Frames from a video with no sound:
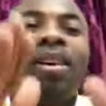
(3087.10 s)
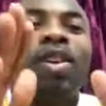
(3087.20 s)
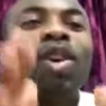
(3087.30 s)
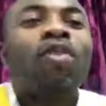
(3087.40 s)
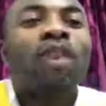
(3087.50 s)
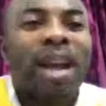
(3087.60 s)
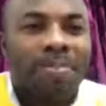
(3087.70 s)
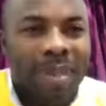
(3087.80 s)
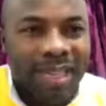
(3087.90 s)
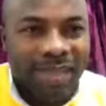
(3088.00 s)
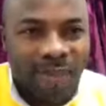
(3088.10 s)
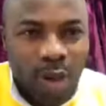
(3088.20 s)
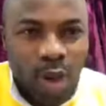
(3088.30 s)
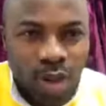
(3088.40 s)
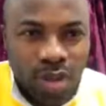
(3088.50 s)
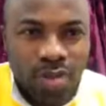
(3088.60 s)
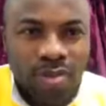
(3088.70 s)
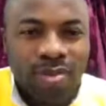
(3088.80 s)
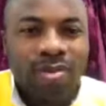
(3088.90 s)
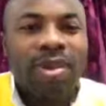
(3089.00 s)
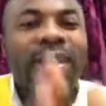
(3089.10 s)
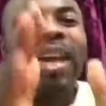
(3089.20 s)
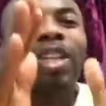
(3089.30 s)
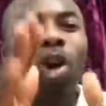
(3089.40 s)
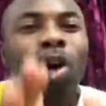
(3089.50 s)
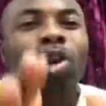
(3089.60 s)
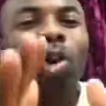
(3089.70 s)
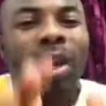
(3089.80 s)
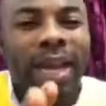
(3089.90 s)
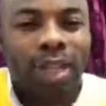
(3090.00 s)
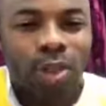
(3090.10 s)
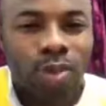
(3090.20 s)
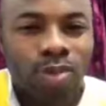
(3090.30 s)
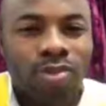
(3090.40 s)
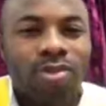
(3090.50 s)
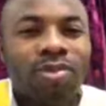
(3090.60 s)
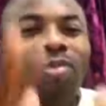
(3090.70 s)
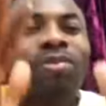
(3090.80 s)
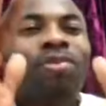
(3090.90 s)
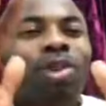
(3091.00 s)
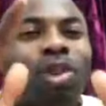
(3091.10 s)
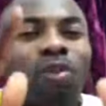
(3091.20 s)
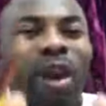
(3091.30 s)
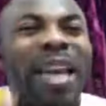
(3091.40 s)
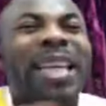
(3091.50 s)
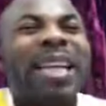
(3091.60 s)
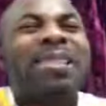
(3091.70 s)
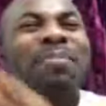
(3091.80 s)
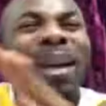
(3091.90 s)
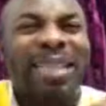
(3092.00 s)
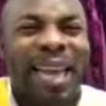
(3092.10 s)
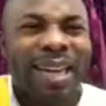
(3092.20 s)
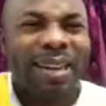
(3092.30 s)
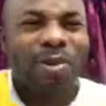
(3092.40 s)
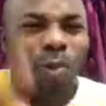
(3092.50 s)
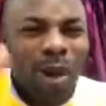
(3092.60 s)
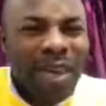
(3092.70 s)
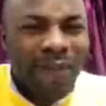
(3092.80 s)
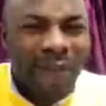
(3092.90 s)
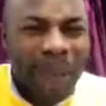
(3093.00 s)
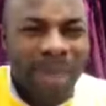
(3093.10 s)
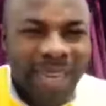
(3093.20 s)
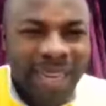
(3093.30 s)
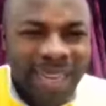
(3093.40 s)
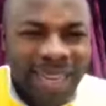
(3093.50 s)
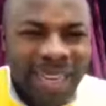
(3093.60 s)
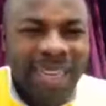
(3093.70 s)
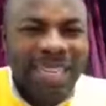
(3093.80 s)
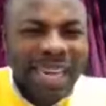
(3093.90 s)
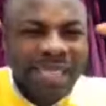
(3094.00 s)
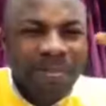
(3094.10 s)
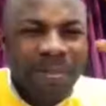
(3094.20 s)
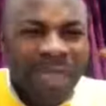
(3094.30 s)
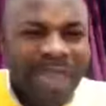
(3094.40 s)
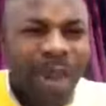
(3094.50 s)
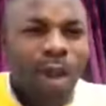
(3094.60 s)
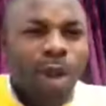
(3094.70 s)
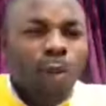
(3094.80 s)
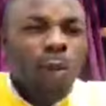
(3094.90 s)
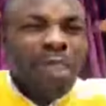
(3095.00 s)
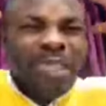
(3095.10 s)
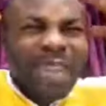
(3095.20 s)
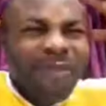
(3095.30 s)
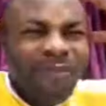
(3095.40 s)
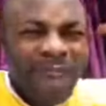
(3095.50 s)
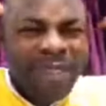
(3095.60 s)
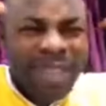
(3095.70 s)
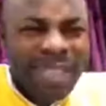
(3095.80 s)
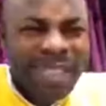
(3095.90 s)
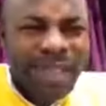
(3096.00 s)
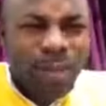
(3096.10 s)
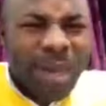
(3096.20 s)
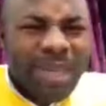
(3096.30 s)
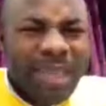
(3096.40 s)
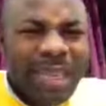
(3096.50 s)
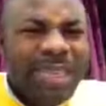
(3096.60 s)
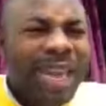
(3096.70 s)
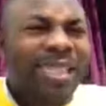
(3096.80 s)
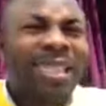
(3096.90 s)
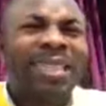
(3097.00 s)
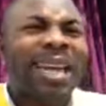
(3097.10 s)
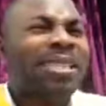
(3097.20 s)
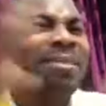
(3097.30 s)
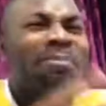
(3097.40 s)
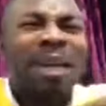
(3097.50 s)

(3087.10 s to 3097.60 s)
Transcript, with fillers: Look for a place for God. Let God locate you. Look, it doesn't matter what the family, it doesn't matter whatever things, it, it, does, it doesn't